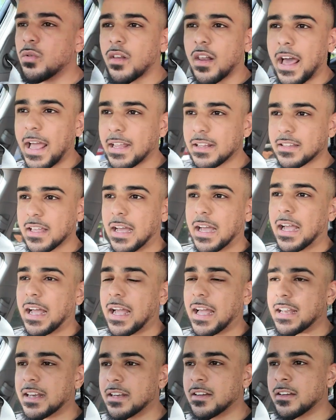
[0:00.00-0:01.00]
like that,
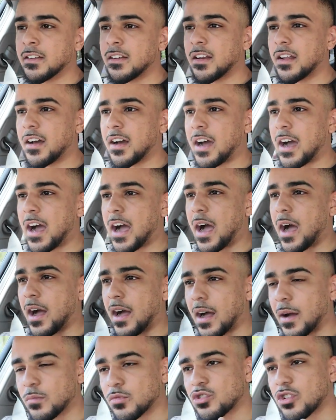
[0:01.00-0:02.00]
and
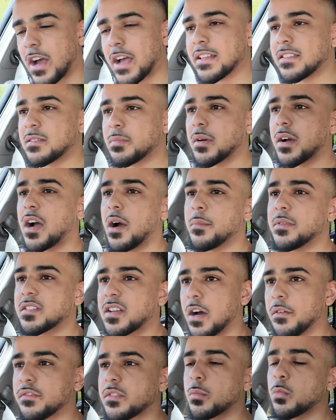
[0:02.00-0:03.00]
I'm trying to become as
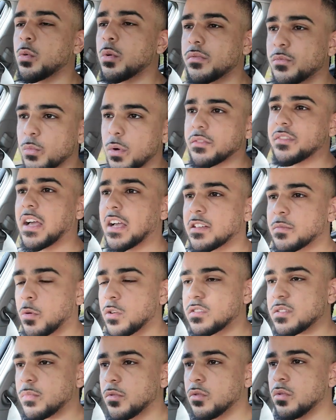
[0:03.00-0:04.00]
comfortable with that as
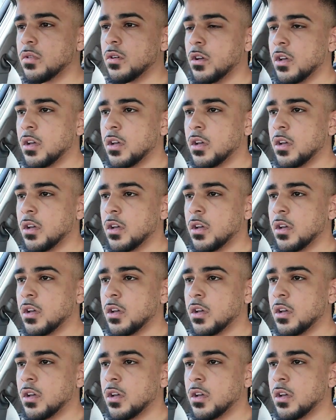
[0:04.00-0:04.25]
possible,